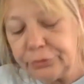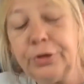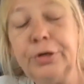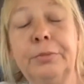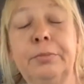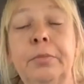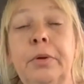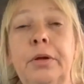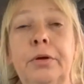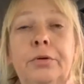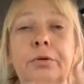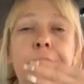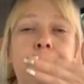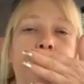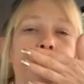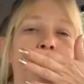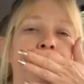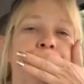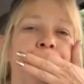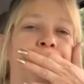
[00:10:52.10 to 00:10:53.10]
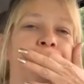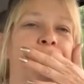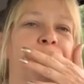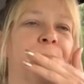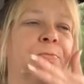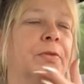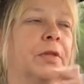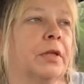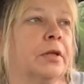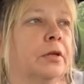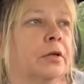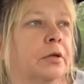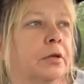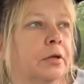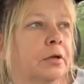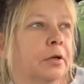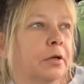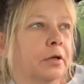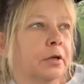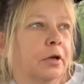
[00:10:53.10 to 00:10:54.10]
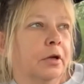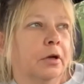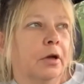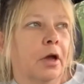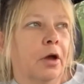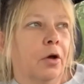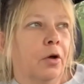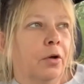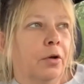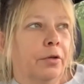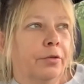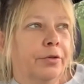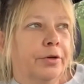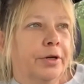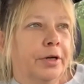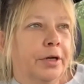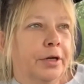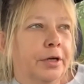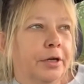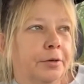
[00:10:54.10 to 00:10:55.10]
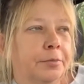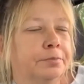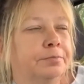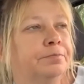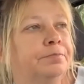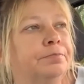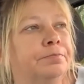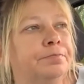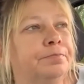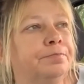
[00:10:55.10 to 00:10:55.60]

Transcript: drink milk. All the time.